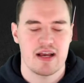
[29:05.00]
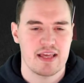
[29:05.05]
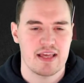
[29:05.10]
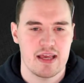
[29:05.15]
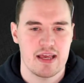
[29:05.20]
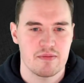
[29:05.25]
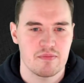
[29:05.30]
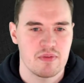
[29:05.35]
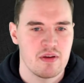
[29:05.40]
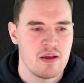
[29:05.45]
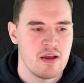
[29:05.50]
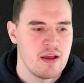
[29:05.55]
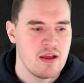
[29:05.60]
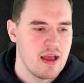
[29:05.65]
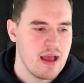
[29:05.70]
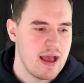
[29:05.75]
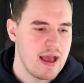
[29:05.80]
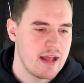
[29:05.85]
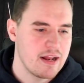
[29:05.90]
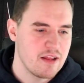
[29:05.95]
game.
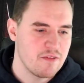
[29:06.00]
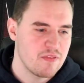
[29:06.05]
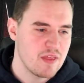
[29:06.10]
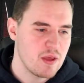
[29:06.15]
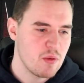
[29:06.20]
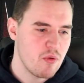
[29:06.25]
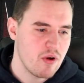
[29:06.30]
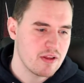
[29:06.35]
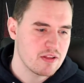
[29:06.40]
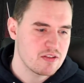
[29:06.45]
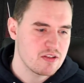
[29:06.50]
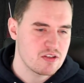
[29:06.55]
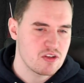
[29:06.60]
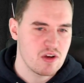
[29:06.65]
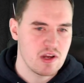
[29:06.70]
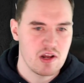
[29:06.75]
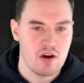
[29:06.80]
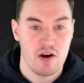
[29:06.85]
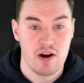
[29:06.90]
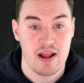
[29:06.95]
And if they wanted to
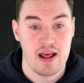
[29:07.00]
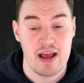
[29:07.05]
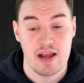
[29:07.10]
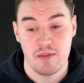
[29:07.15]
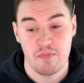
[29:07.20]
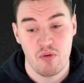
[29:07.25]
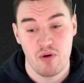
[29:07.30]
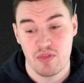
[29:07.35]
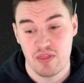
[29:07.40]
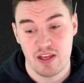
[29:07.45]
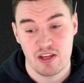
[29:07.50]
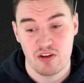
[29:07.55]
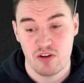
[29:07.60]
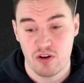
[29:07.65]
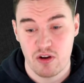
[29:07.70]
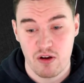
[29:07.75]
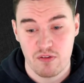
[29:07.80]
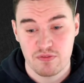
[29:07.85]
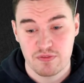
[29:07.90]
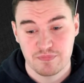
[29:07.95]
turn it on at any point, they could
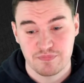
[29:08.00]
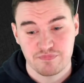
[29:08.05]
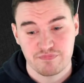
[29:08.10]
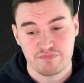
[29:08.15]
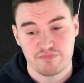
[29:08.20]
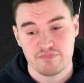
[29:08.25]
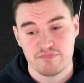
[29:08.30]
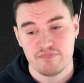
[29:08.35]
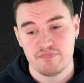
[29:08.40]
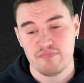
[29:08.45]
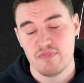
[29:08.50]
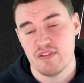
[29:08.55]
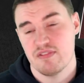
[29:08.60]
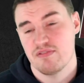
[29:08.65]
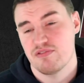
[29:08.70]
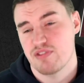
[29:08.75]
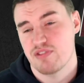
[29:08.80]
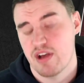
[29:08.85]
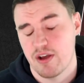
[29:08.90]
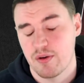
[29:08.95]
have.
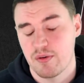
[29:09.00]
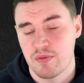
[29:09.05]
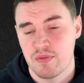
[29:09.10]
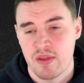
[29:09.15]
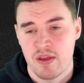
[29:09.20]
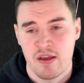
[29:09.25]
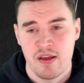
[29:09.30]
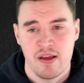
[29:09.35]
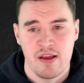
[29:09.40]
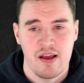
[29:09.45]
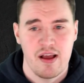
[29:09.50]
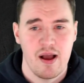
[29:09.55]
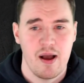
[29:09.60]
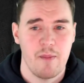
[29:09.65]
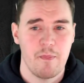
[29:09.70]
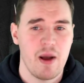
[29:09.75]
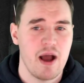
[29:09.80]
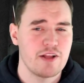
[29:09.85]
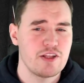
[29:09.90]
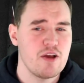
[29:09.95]
So
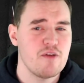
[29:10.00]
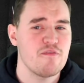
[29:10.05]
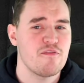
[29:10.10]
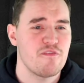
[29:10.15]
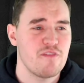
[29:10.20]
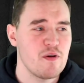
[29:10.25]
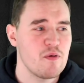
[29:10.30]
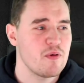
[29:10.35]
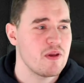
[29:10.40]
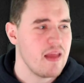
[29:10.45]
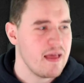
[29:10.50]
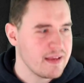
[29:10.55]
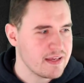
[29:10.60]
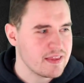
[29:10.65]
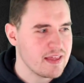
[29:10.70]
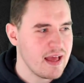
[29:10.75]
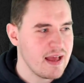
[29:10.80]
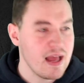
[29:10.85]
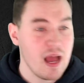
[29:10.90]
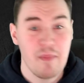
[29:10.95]
I don't feel like
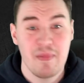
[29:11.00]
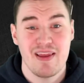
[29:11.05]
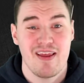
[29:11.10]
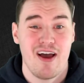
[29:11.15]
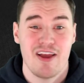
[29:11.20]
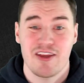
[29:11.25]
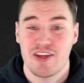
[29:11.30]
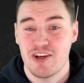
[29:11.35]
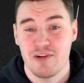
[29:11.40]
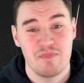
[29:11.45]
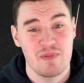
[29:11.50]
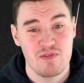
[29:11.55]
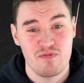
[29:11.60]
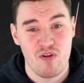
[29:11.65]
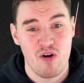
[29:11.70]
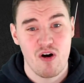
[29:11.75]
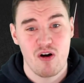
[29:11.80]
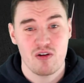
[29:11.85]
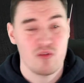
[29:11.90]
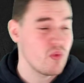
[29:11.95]
that. I mean, I could be
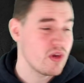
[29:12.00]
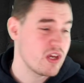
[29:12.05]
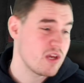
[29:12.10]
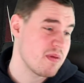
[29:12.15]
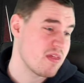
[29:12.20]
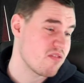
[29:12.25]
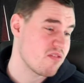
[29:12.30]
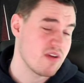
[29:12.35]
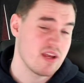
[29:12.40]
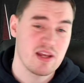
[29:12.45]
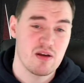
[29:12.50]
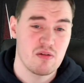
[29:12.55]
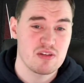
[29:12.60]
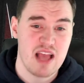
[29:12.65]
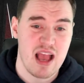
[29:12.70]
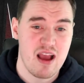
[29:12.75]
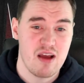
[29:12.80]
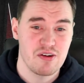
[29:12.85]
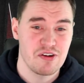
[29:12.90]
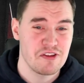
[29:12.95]
wrong. We could be 3-0
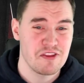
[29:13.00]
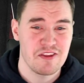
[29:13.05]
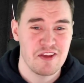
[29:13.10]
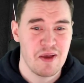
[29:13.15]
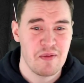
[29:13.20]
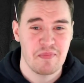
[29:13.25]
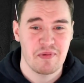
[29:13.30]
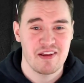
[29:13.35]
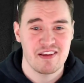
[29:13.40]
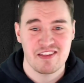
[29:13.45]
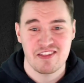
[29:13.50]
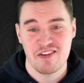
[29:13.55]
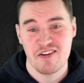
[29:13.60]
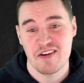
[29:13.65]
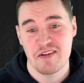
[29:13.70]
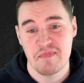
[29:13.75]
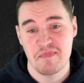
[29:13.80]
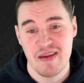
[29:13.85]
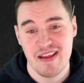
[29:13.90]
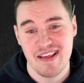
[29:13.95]
down in the opening
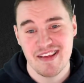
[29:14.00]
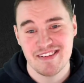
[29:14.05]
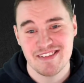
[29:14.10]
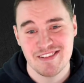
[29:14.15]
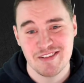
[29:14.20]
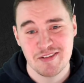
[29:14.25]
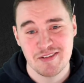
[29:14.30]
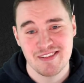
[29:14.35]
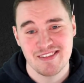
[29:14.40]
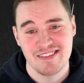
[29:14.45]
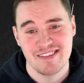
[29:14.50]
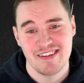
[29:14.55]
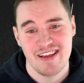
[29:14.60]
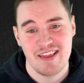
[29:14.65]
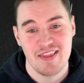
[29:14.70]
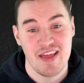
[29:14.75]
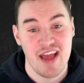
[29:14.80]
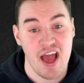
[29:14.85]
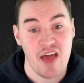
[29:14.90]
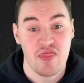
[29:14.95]
30 minutes.
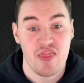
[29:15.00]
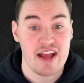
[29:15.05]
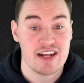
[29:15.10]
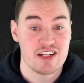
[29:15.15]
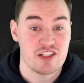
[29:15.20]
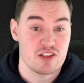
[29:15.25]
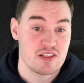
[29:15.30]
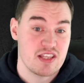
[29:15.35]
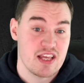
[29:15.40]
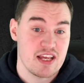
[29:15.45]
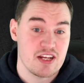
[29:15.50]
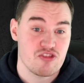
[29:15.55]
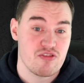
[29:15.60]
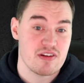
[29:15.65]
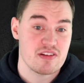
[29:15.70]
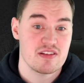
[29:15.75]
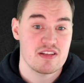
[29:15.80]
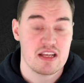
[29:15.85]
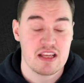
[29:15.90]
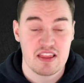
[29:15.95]
And that's the
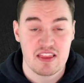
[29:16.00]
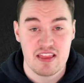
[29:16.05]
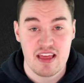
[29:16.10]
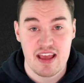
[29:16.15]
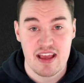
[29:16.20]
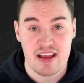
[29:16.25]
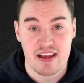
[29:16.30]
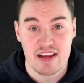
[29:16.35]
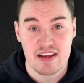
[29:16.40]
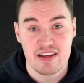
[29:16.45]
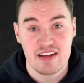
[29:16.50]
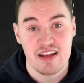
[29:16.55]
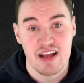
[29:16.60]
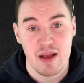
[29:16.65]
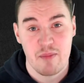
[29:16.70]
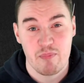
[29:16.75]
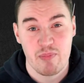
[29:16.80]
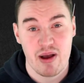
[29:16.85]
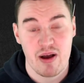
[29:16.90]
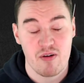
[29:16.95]
interesting thing
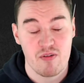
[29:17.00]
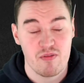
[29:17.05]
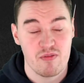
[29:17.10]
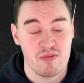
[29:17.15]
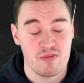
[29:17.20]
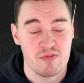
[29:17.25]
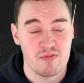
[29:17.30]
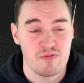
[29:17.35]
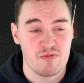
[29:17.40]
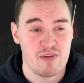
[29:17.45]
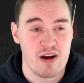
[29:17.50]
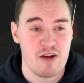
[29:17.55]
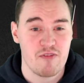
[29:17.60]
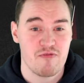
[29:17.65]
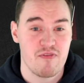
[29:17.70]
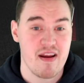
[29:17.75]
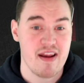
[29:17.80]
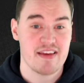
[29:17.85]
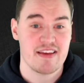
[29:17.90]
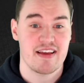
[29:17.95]
about Ralf
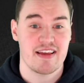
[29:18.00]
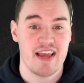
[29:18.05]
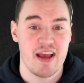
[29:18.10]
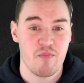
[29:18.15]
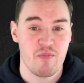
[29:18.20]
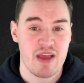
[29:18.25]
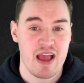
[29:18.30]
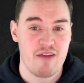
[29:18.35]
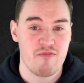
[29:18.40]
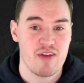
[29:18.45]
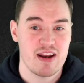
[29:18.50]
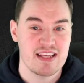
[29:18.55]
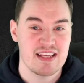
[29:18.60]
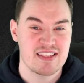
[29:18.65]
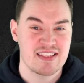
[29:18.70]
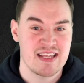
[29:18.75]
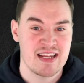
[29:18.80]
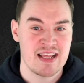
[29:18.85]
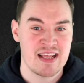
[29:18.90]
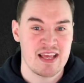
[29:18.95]
Rangnick. Again, we haven't really
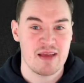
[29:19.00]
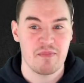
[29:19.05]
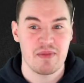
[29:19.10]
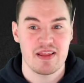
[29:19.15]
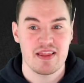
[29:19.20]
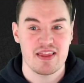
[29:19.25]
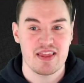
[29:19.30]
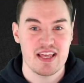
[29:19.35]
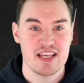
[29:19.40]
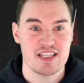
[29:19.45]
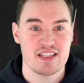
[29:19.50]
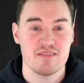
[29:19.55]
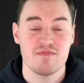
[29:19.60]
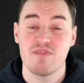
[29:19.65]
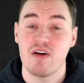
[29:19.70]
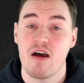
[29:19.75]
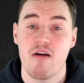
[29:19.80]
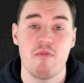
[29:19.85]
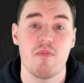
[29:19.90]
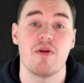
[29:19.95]
seen him in this
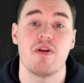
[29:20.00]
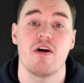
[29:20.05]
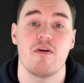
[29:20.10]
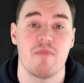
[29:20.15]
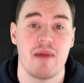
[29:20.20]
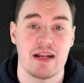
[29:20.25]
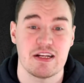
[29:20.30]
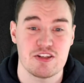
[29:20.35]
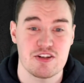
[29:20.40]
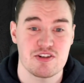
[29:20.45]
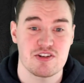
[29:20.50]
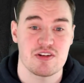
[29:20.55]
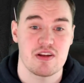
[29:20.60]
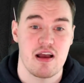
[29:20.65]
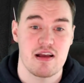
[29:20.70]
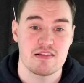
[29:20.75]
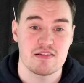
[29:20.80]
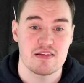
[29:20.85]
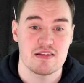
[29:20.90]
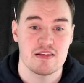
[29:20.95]
environment at Manchester
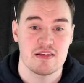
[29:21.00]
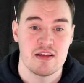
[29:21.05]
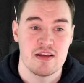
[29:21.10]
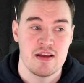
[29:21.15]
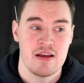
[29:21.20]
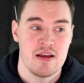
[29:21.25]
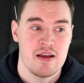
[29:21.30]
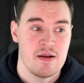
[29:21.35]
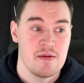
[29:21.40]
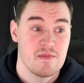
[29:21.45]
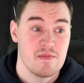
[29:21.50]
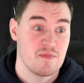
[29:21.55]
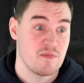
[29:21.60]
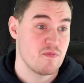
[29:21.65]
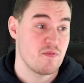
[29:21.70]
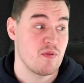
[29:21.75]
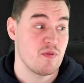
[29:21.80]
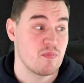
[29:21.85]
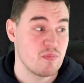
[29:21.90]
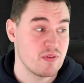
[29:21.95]
United.
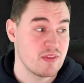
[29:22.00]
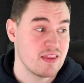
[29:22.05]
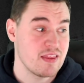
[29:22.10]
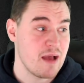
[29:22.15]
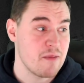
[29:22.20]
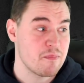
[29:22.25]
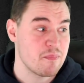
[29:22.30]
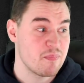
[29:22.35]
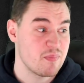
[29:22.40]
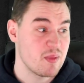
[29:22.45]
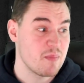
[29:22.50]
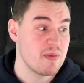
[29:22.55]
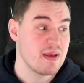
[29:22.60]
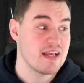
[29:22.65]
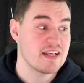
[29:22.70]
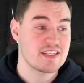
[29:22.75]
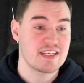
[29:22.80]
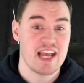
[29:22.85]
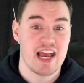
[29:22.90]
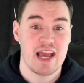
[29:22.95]
The
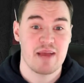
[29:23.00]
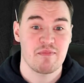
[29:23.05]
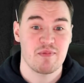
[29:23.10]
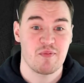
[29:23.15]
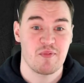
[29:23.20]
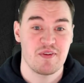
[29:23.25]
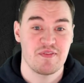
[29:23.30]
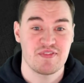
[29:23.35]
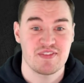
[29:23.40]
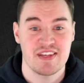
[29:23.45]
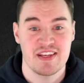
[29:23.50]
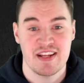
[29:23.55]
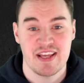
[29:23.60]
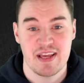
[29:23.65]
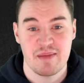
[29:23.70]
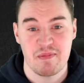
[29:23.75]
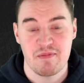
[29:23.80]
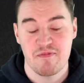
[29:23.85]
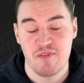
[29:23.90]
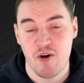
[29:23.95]
biggest game that we've seen
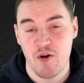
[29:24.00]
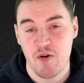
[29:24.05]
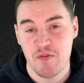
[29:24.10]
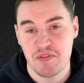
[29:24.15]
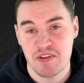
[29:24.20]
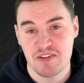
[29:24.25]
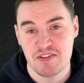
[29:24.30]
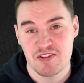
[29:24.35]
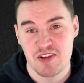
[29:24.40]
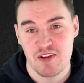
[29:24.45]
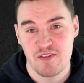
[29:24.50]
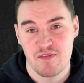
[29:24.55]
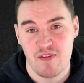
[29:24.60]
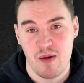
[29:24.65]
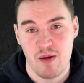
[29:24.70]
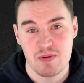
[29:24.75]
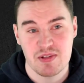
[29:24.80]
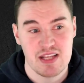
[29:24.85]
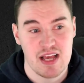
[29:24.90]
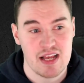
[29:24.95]
him involved in so far
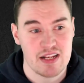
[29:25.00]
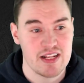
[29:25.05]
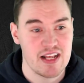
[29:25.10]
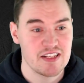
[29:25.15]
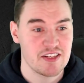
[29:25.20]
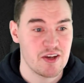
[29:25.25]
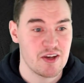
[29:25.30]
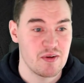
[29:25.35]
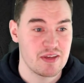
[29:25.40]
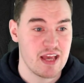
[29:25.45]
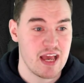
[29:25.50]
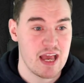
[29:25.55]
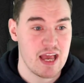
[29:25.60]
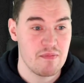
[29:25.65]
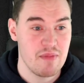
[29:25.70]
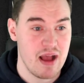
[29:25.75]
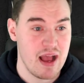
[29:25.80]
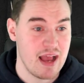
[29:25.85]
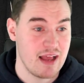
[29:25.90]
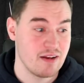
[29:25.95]
was the Atletico game.
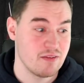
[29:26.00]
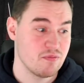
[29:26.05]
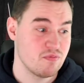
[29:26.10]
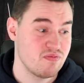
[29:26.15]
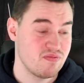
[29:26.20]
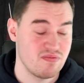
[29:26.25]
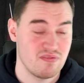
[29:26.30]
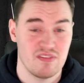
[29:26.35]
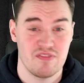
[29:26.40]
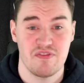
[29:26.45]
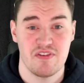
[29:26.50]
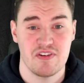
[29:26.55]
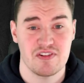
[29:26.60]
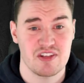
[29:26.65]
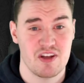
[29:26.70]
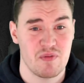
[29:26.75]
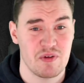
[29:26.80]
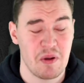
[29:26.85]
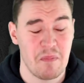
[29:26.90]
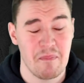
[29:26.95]
And first
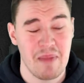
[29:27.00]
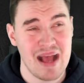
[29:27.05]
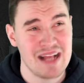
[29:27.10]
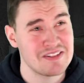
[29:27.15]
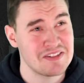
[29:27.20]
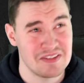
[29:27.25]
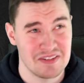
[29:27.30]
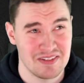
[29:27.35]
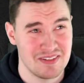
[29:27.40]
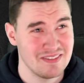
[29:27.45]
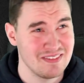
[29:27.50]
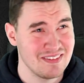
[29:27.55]
off, we got battered.